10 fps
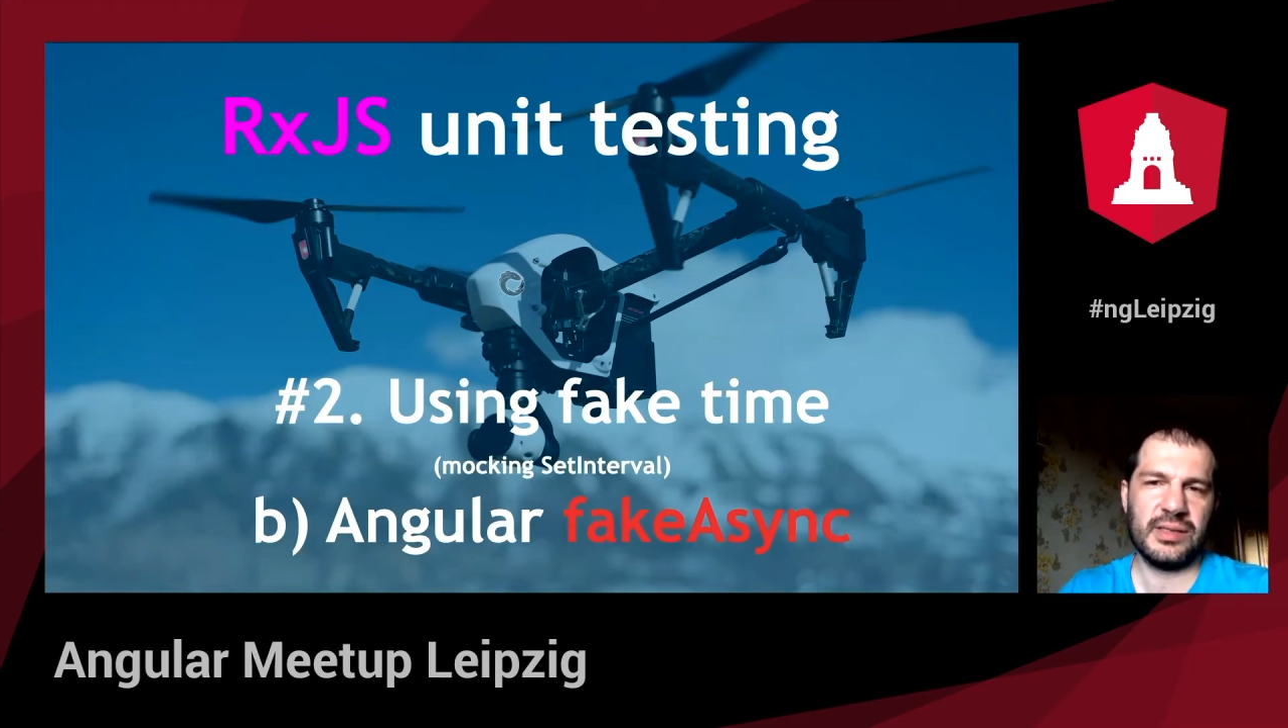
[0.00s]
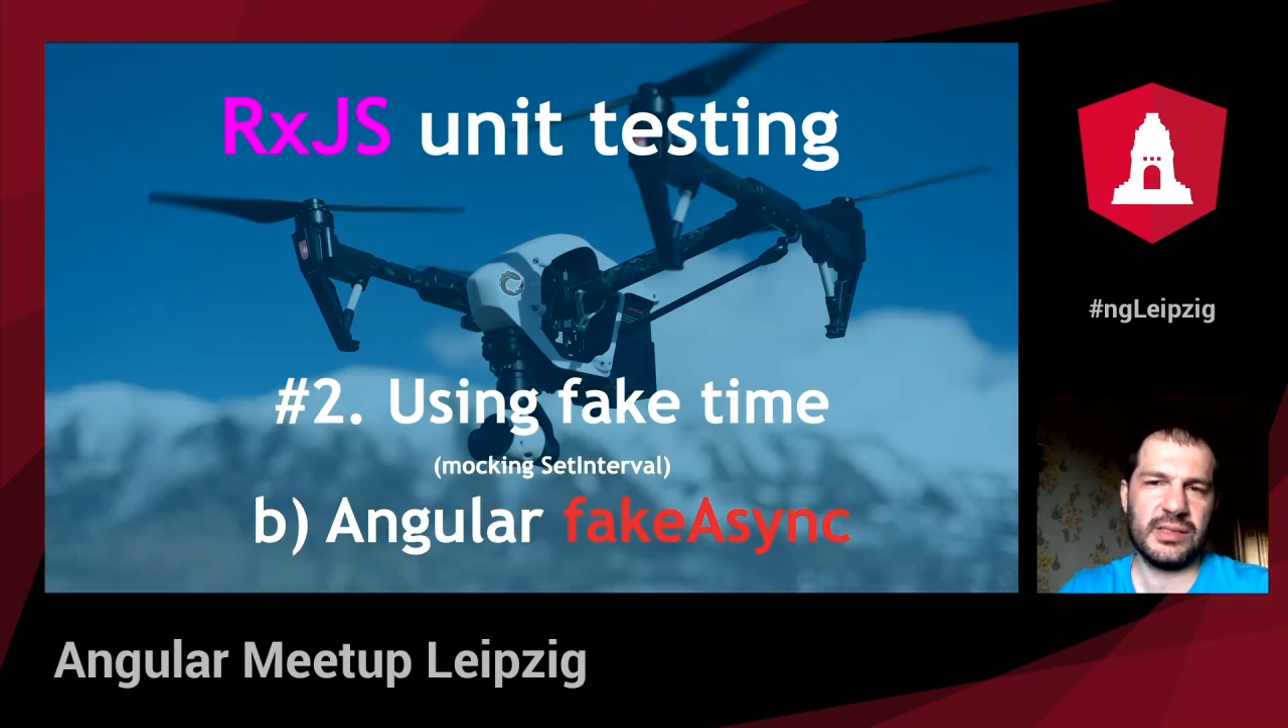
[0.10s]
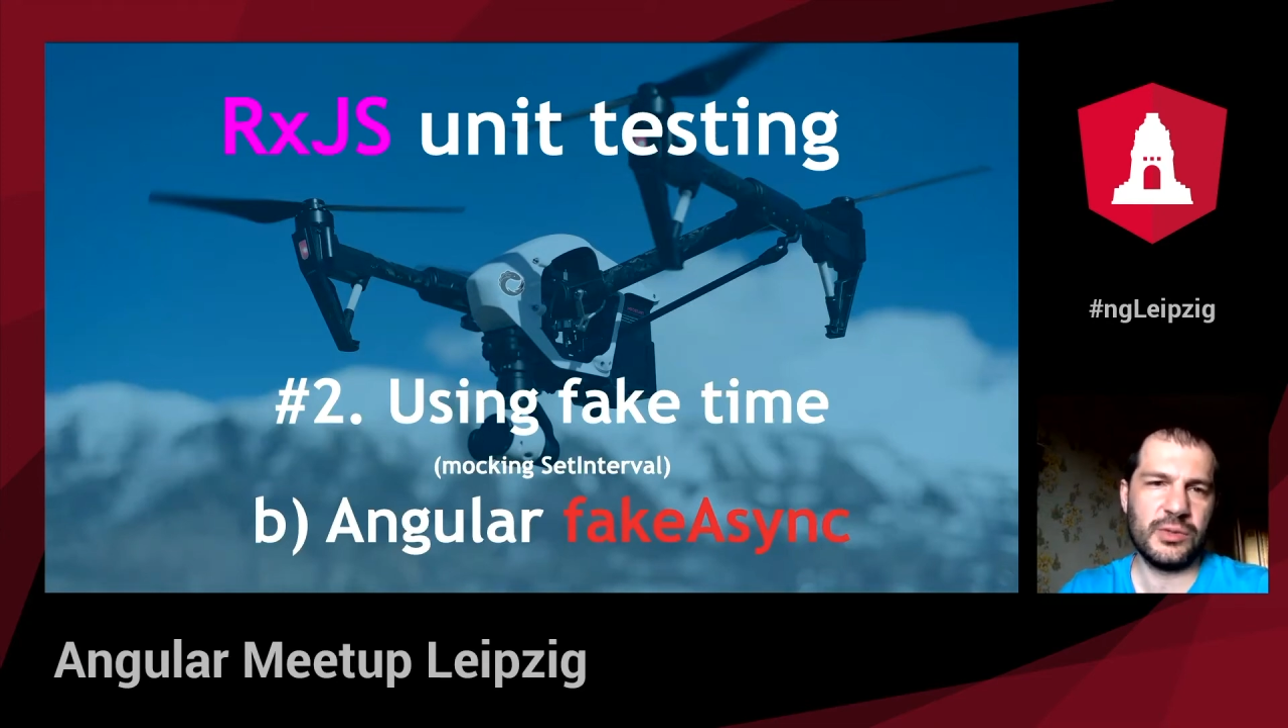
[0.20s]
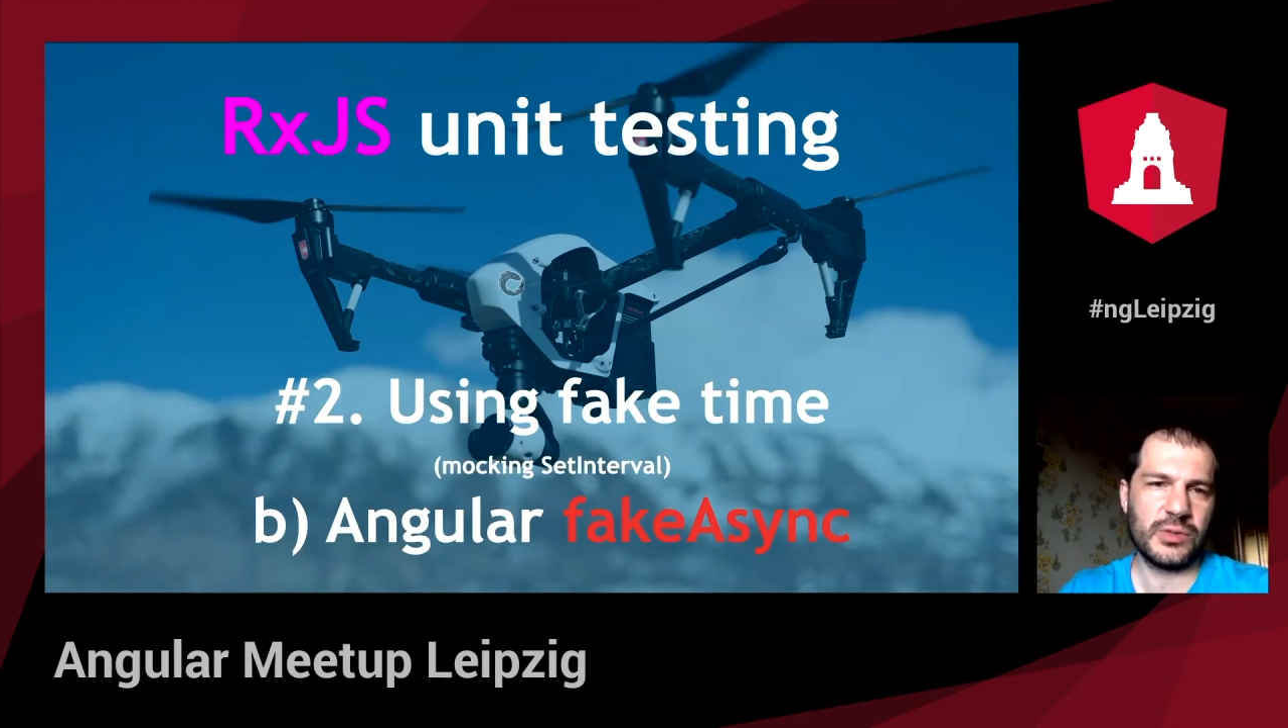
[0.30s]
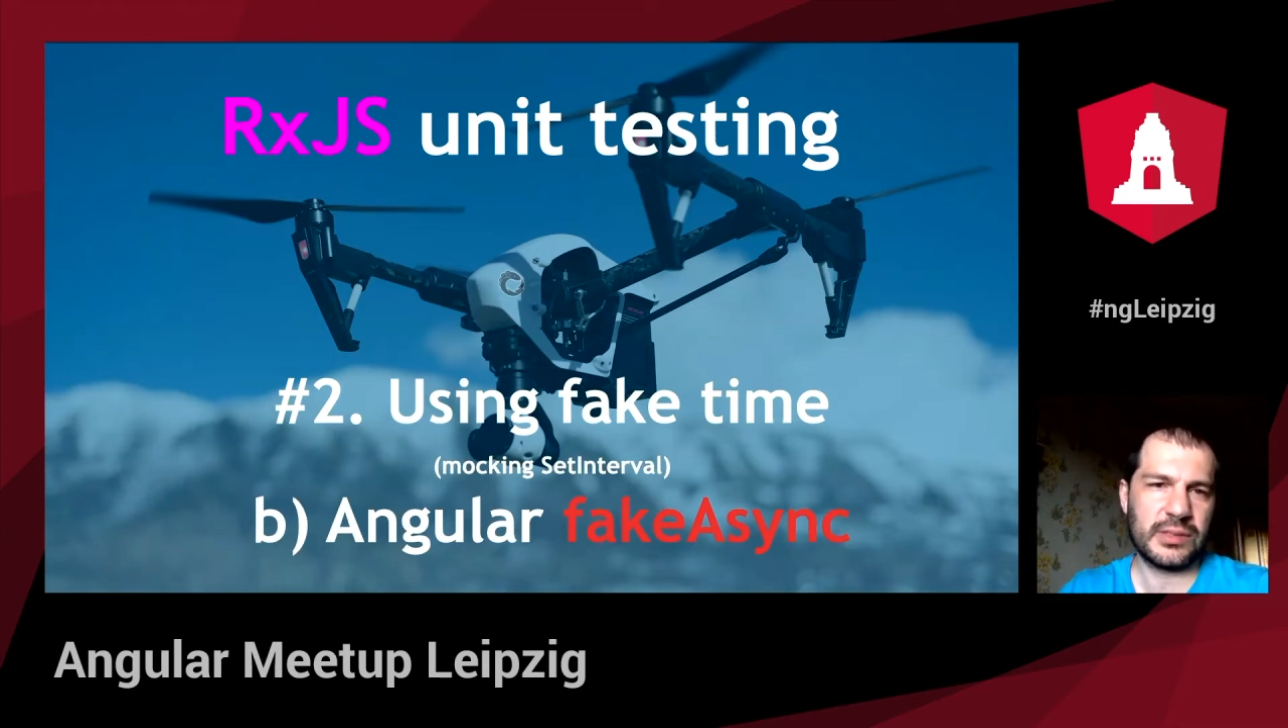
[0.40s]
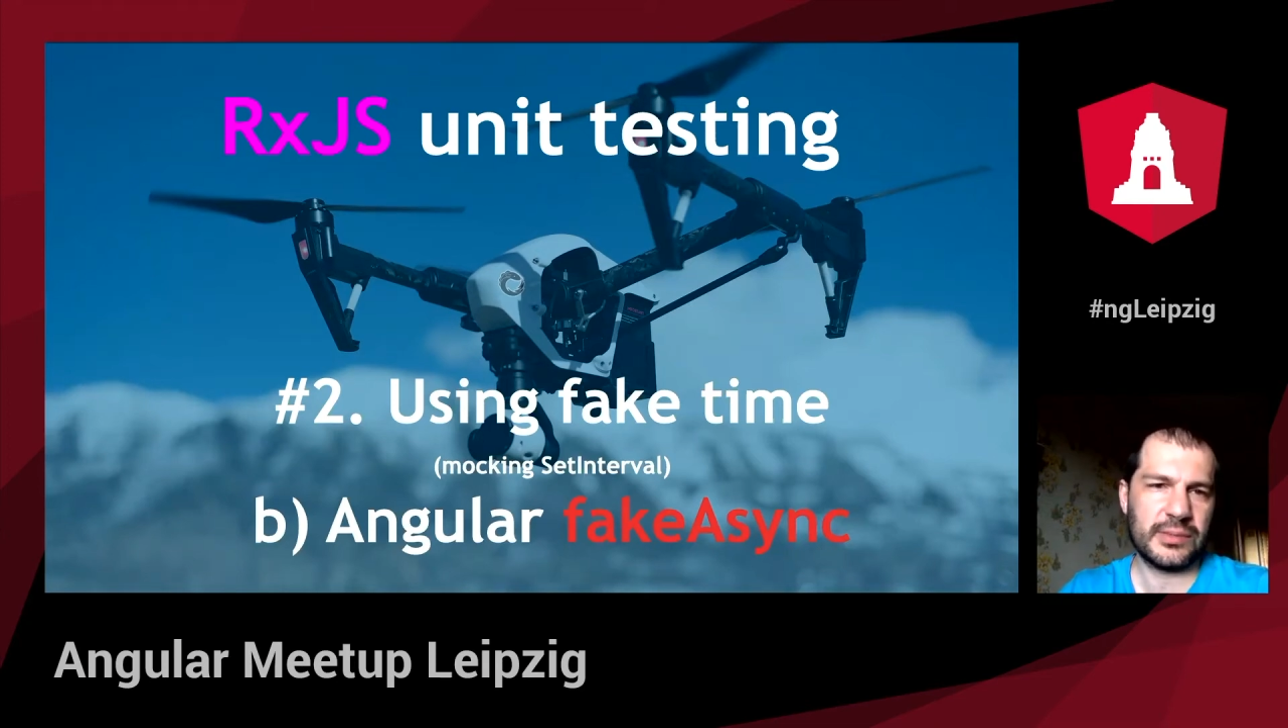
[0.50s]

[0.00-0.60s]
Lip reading: is used.